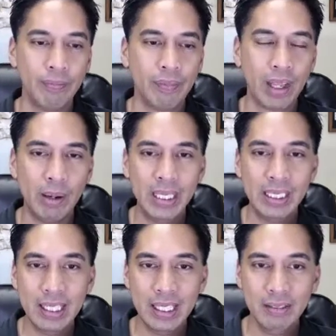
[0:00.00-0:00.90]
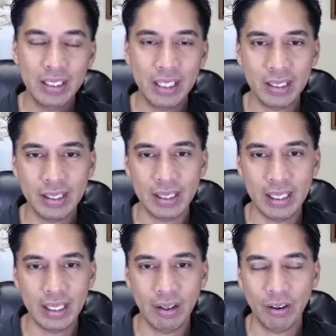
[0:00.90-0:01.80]
How many leaves do you
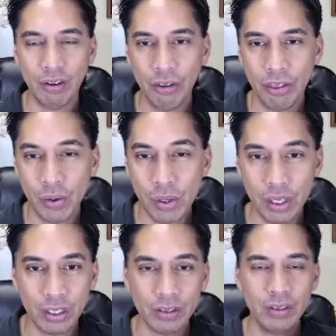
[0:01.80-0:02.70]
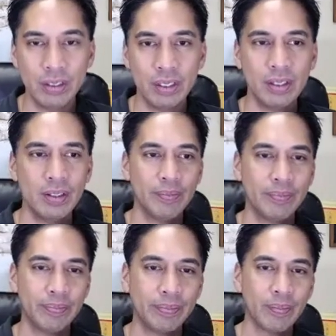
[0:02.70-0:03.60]
see? Are there thorns?
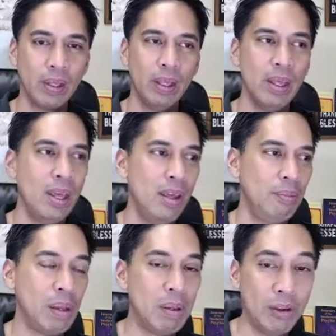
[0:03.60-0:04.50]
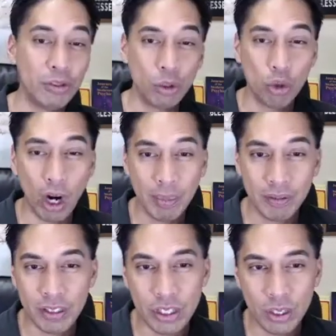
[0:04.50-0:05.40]
Maybe there's a drop
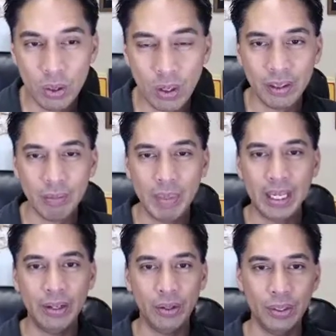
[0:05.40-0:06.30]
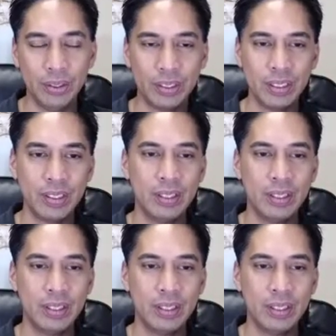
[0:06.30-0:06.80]
of dew on the petals.